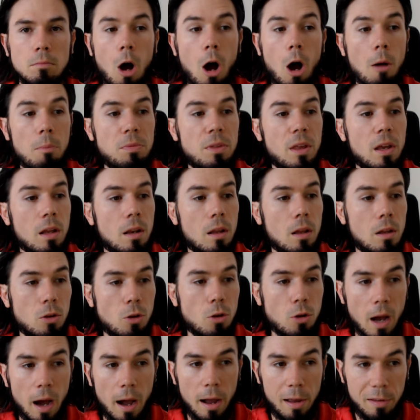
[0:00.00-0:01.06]
updating you
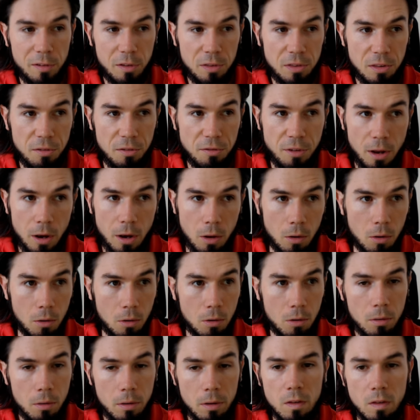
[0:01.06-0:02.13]
guys on the
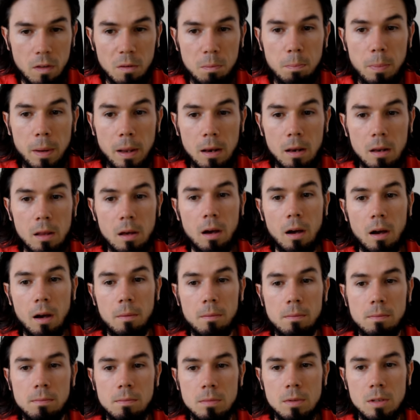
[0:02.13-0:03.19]
video. It's been a uh,
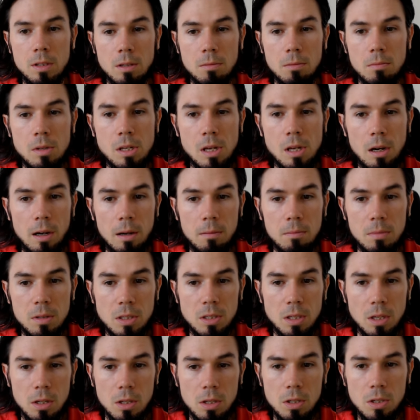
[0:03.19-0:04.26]
some time
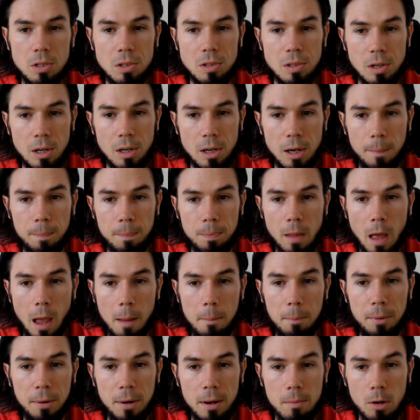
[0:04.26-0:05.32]
since um, I
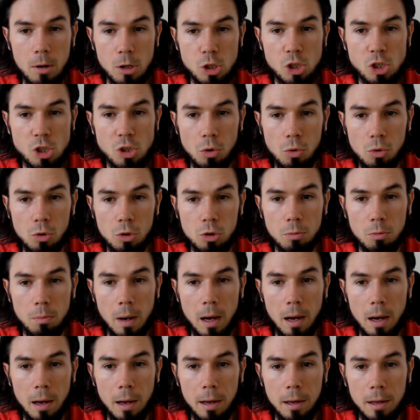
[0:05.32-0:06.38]
pretty much sold
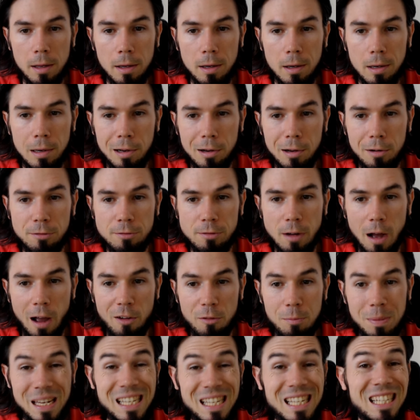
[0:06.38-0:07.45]
my uh,
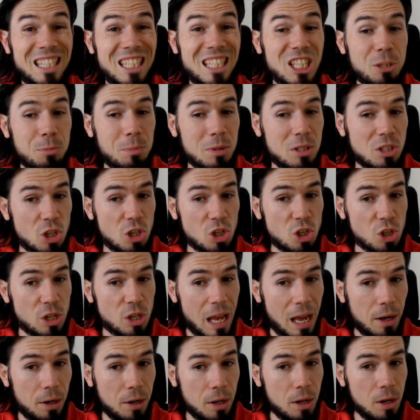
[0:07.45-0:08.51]
5 BTC's position
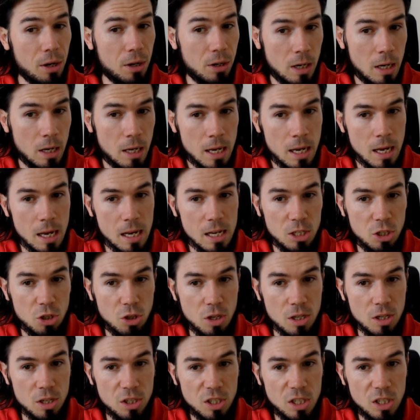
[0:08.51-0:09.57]
out here. As you
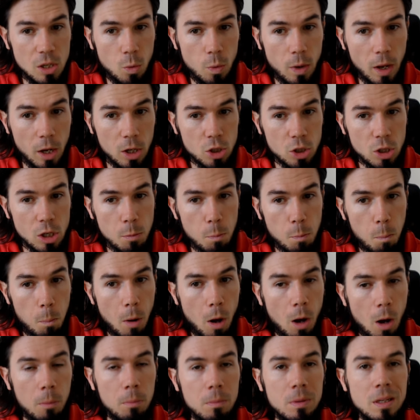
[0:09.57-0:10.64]
can see, we actually
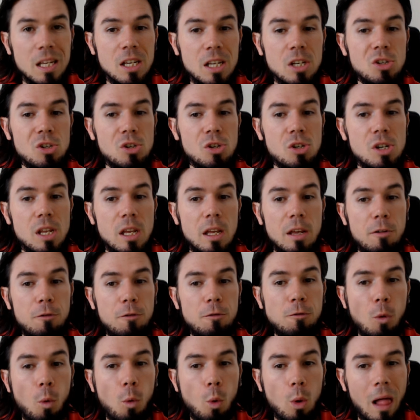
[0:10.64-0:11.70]
pumped into the
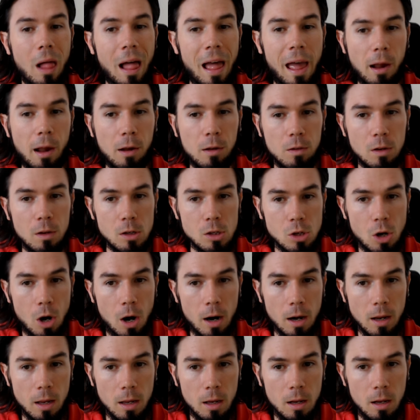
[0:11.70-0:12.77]
full exit
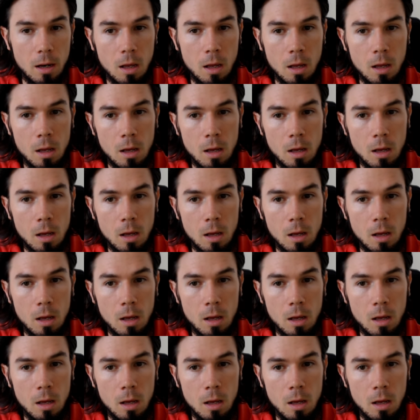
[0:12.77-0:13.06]
target